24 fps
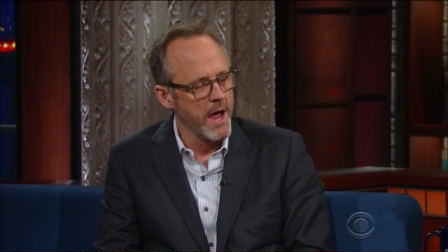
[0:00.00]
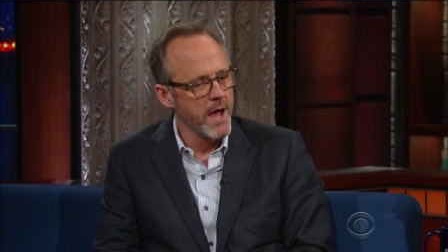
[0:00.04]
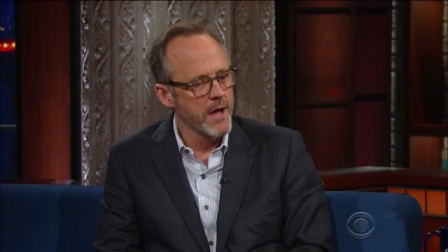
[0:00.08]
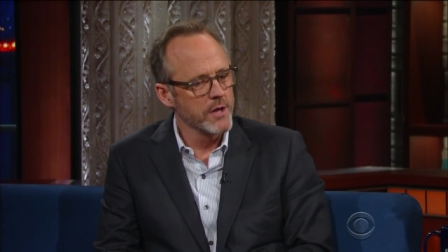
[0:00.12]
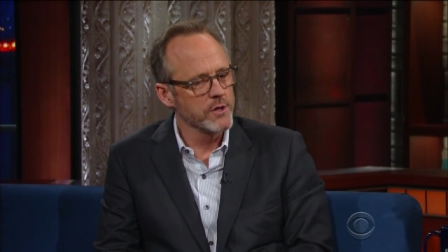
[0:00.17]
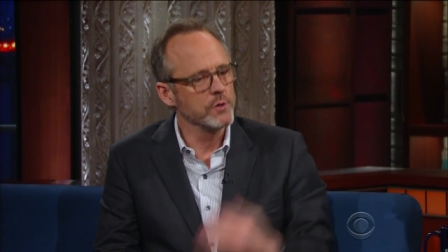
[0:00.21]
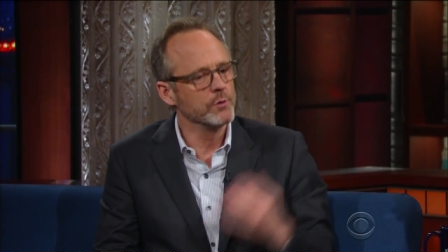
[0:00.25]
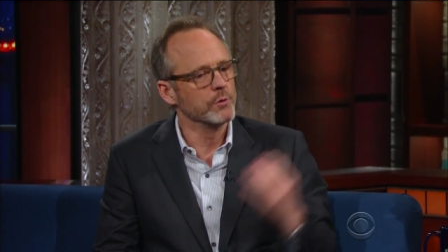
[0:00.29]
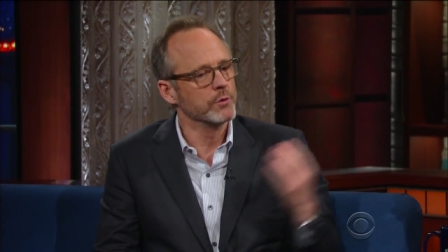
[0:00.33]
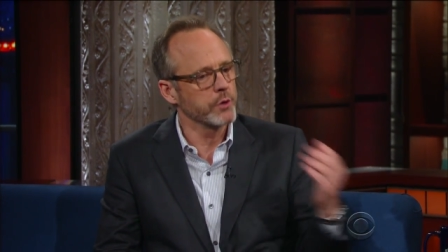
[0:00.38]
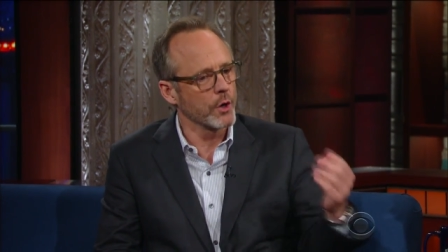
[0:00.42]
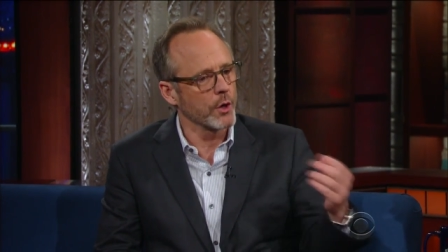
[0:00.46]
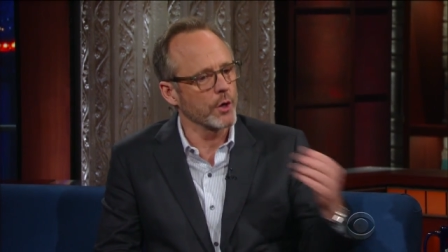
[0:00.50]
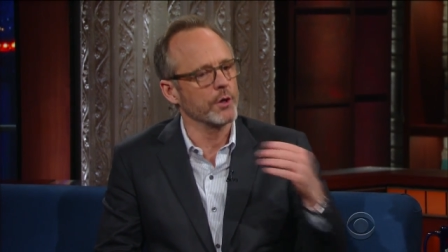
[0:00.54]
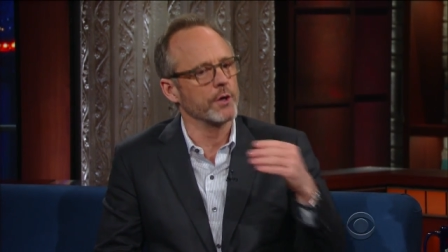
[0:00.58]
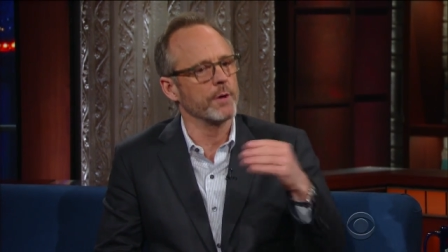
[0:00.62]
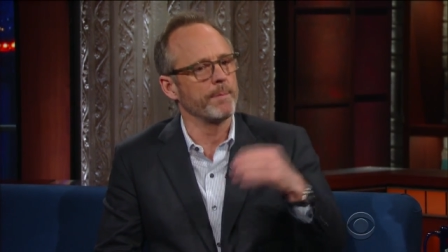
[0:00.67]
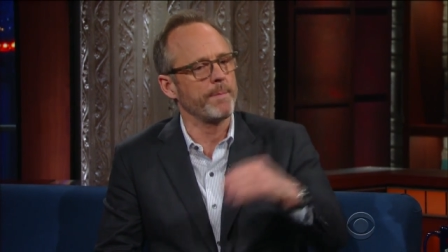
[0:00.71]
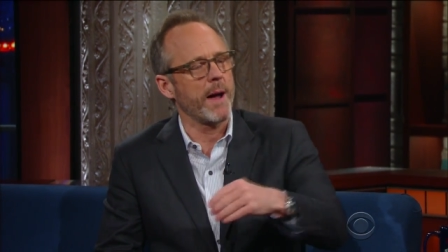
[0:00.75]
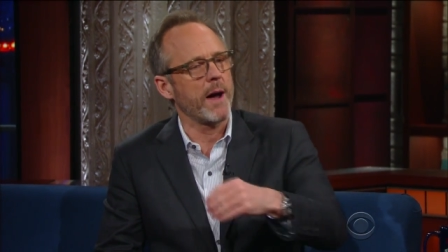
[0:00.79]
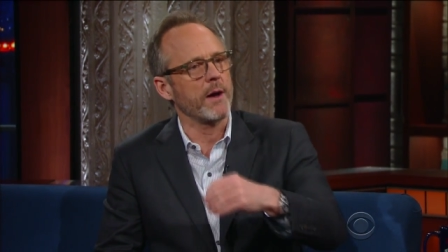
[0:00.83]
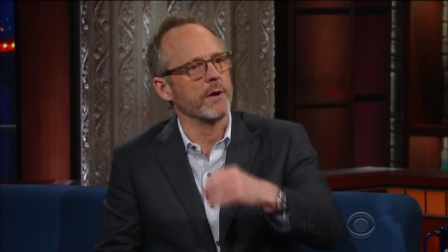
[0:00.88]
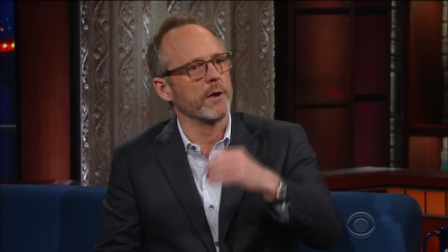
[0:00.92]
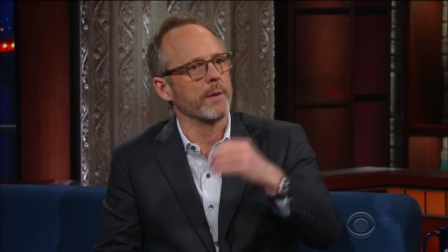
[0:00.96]
you learn
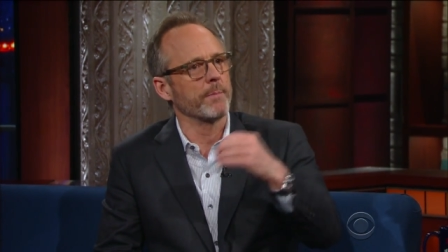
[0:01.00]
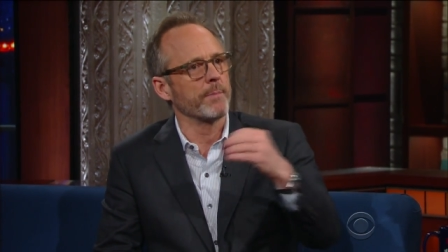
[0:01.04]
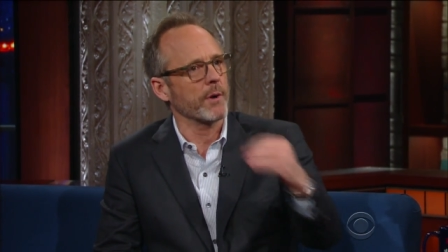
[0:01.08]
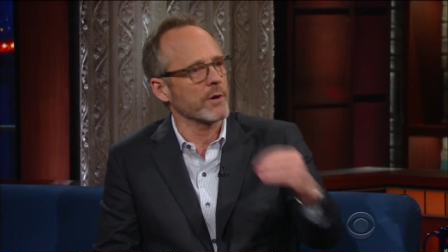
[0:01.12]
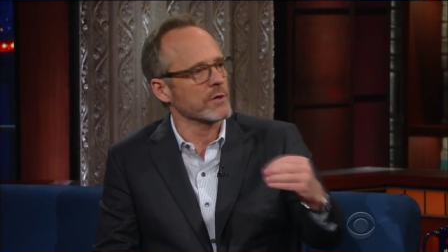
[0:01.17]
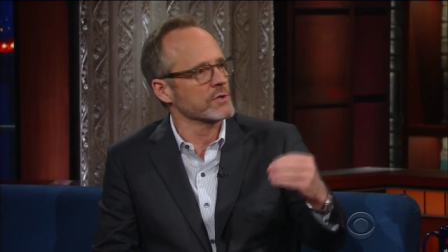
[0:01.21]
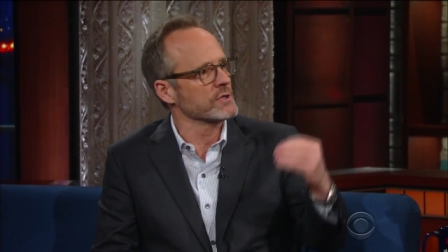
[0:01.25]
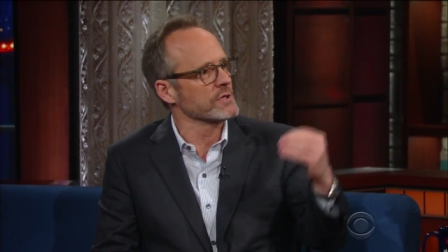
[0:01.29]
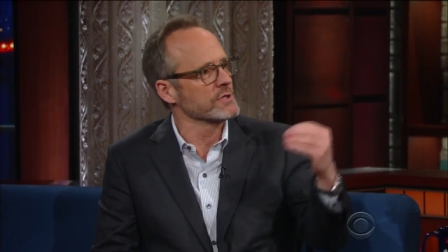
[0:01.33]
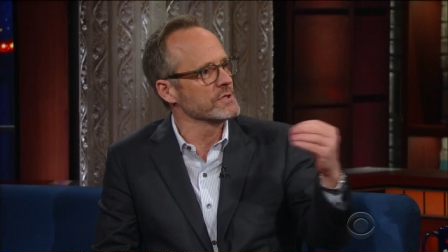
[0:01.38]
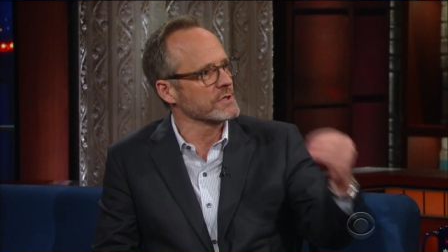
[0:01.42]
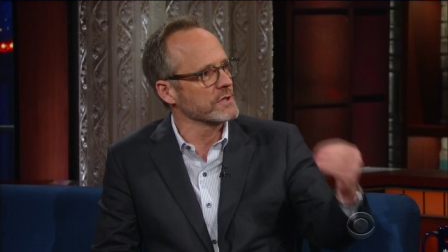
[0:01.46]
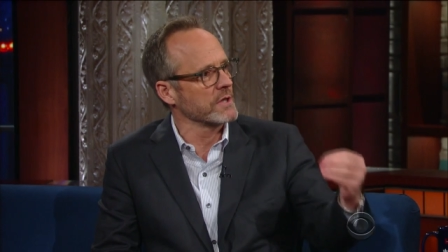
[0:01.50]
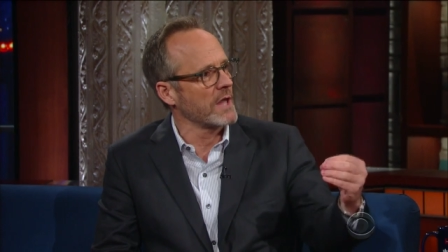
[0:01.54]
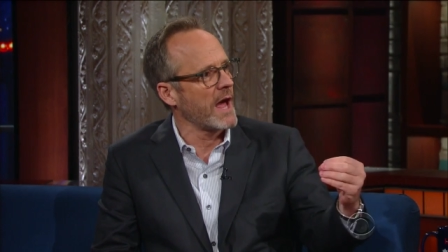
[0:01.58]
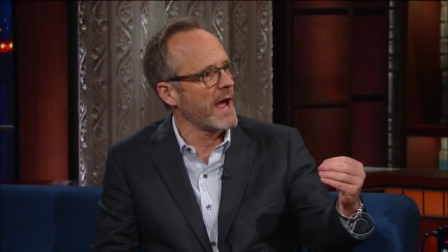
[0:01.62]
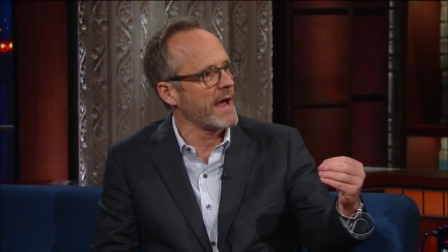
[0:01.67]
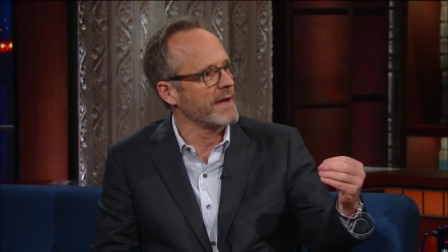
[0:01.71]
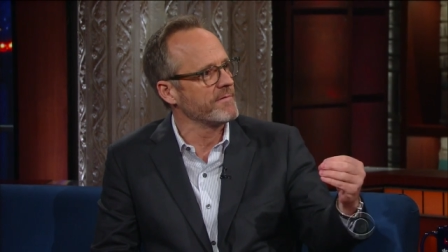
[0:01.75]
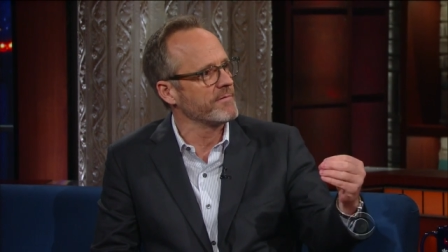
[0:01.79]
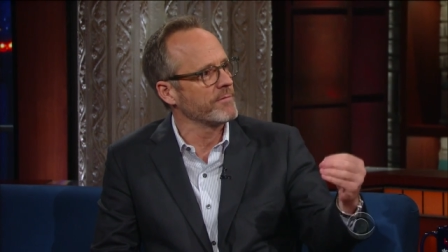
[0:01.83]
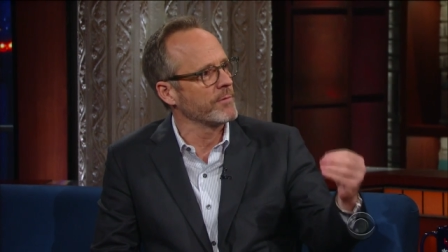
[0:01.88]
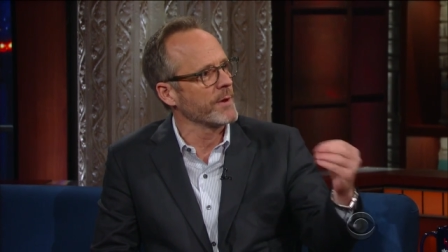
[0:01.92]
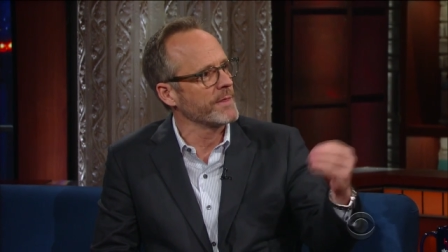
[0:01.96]
about a person's
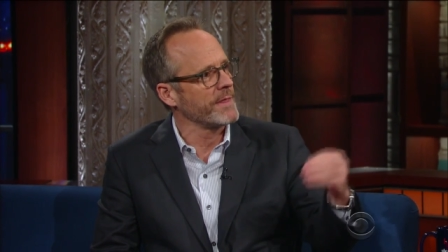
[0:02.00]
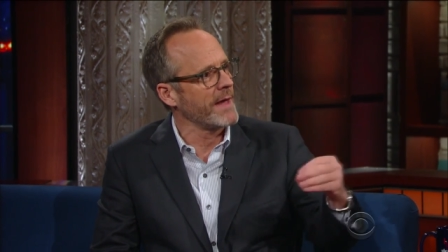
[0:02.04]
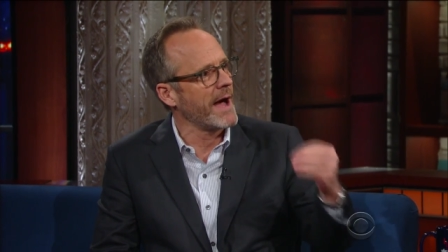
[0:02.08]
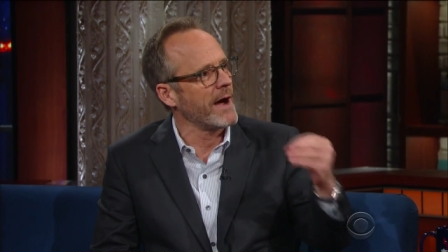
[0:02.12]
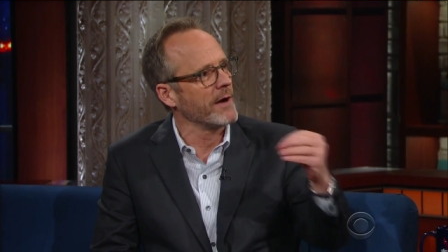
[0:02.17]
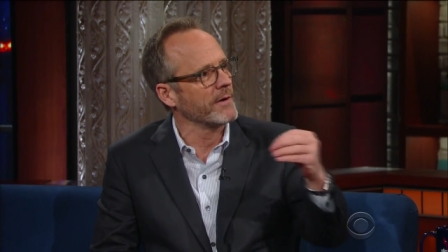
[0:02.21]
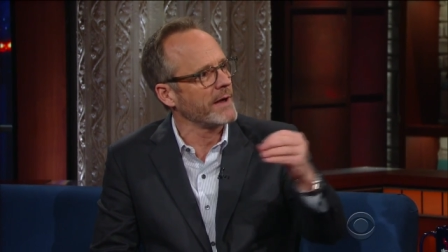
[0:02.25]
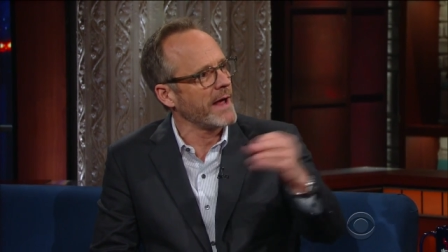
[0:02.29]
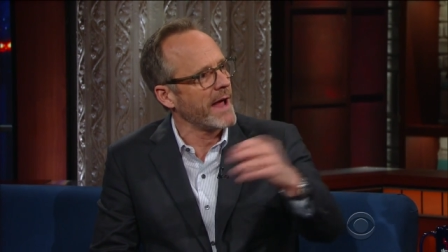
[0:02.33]
life without